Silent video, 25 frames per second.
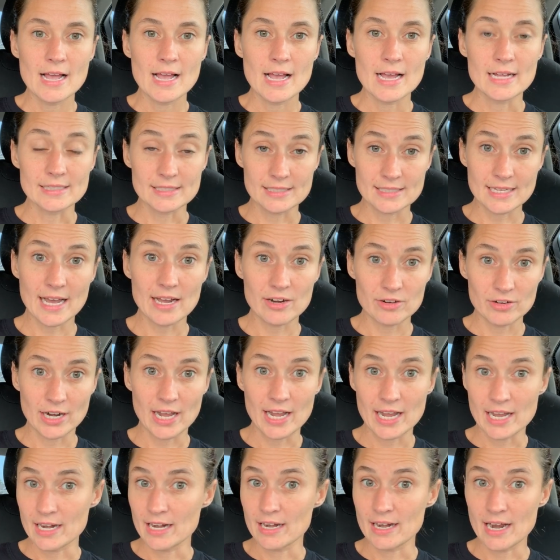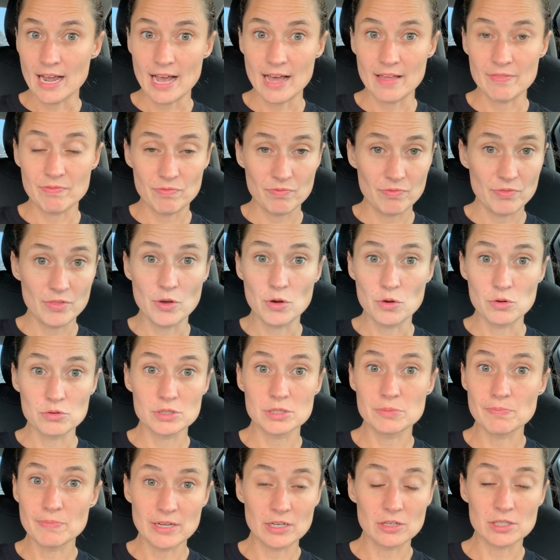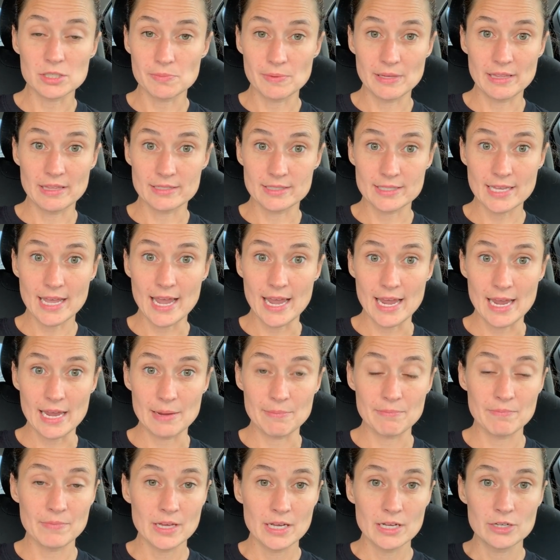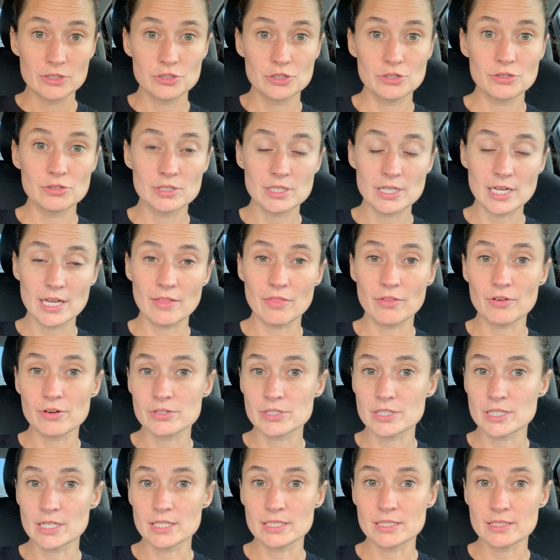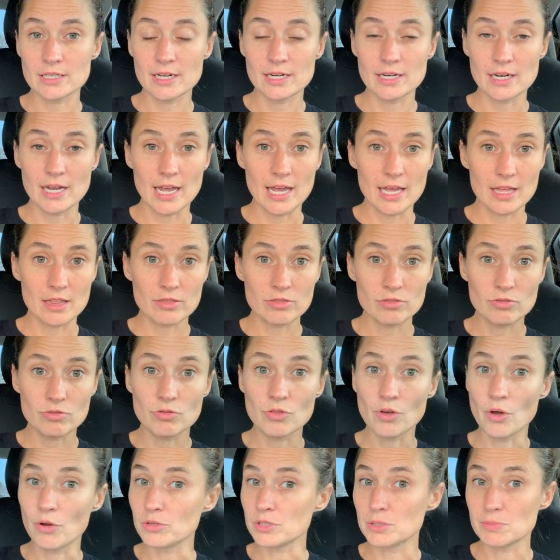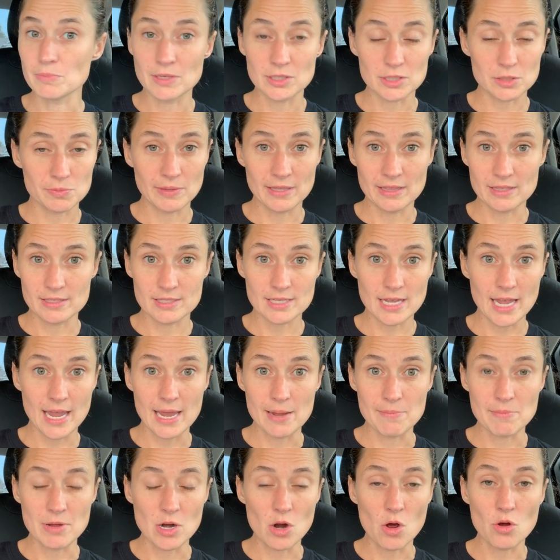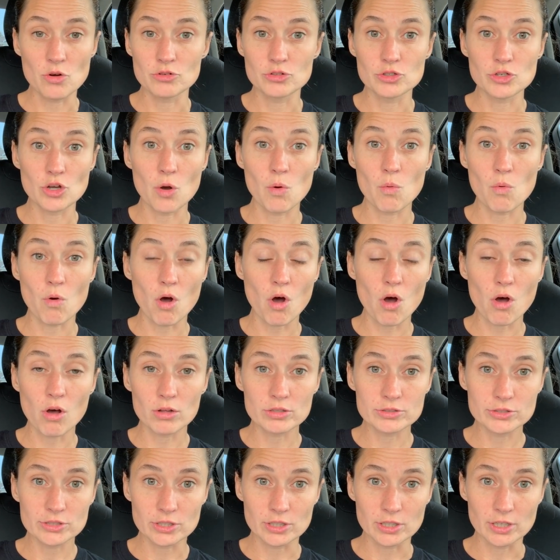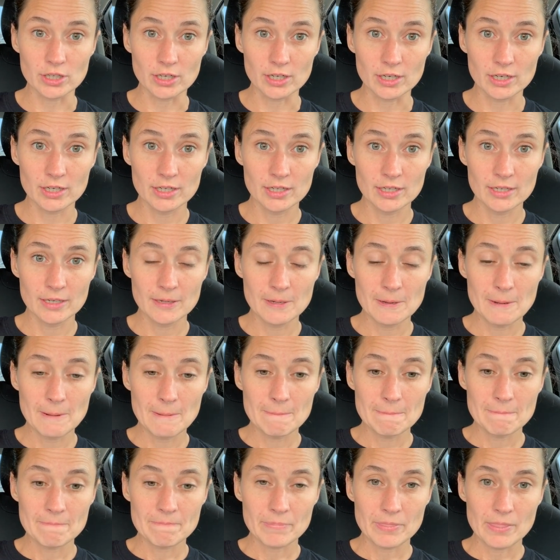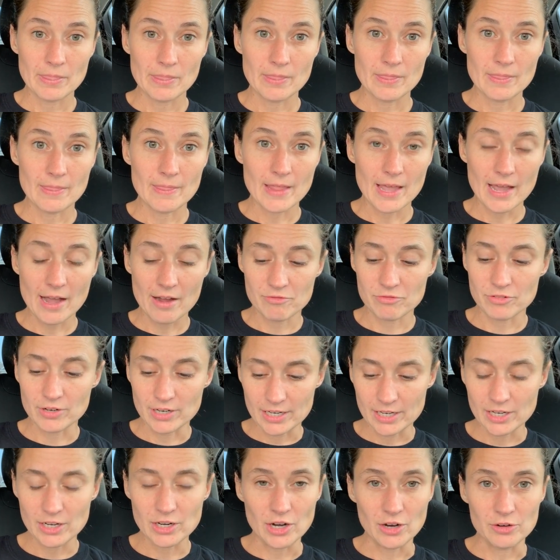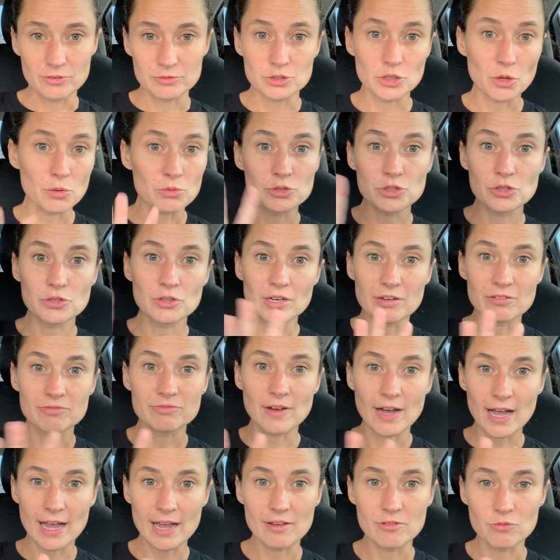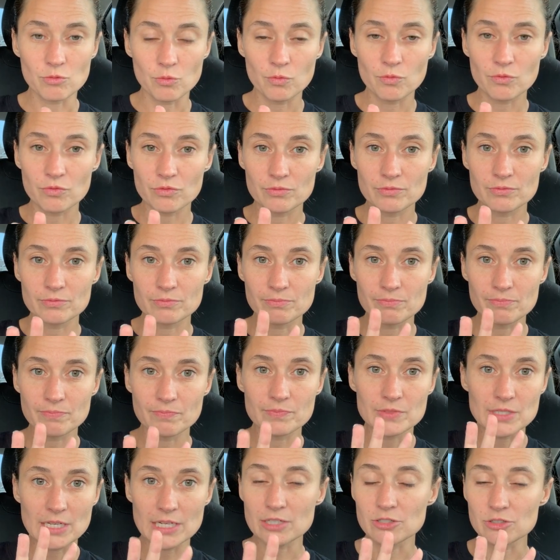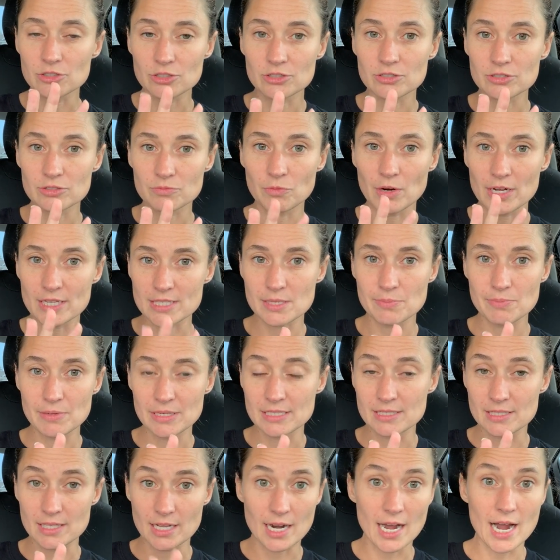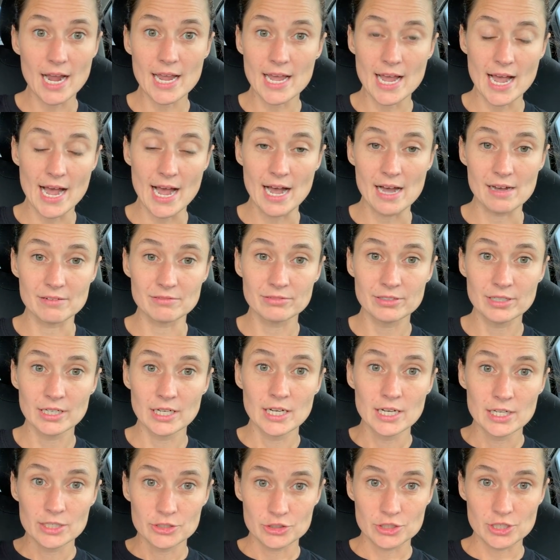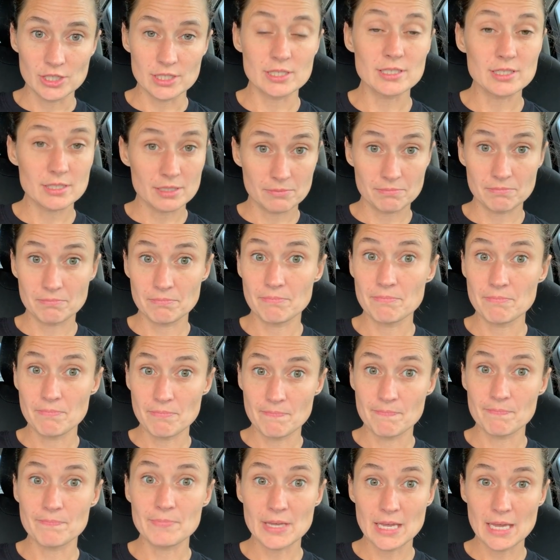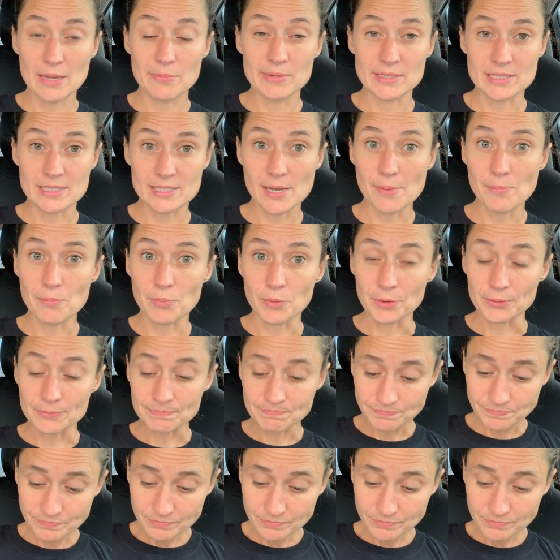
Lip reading: and Saturday and those meals be the same. Tuesday, Thursday, Sunday, those meals be the same, and don't alter every, don't do the 5 dinner recipes that I have. Just keep it simple.